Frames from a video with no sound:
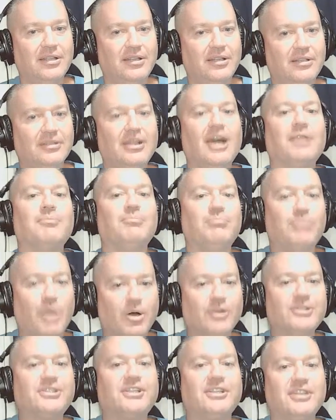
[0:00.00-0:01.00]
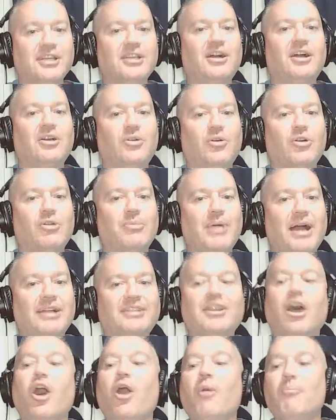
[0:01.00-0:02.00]
Like most of the young quarterbacks,
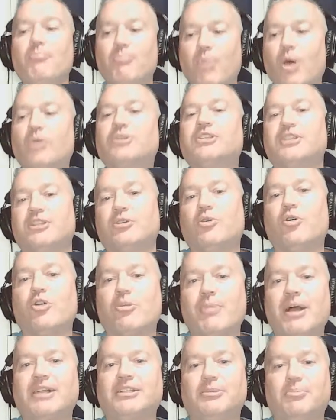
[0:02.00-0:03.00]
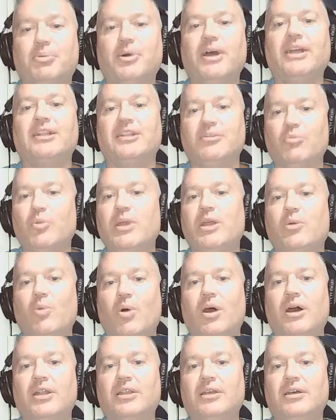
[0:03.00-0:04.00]
most of the quarterbacks that played in week
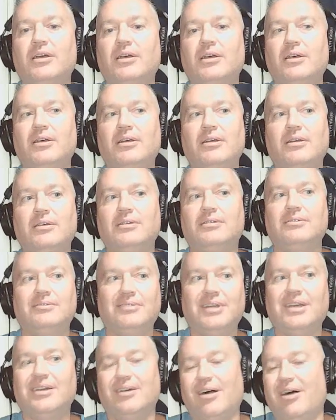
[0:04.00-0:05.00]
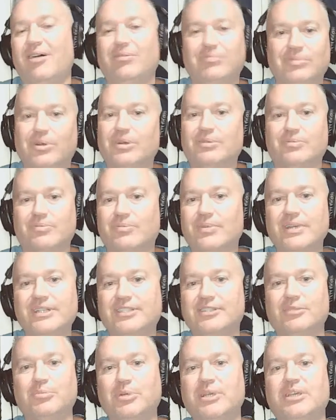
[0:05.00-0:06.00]
1, they all looked
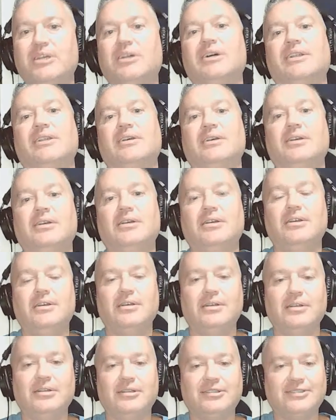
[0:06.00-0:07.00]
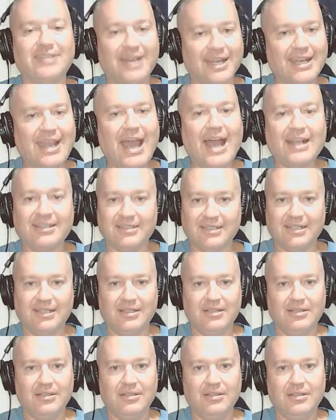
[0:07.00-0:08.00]
reasonably good. It's not an accident.
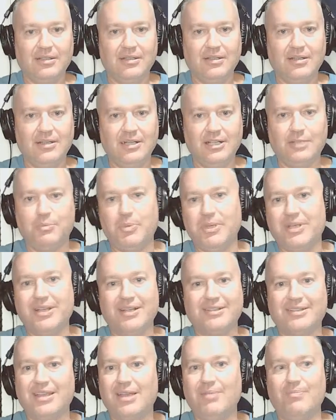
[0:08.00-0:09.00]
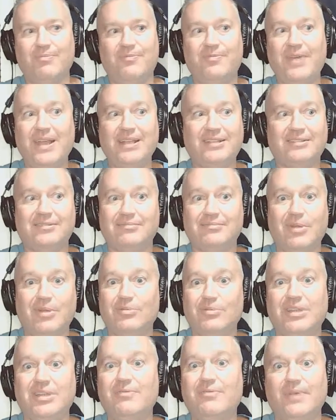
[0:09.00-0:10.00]
It's because they face no
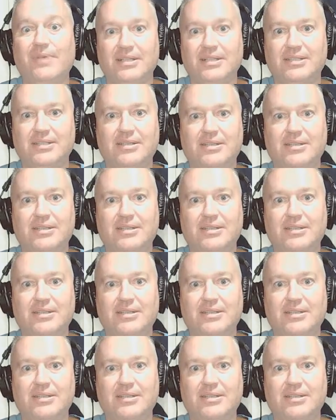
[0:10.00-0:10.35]
defense.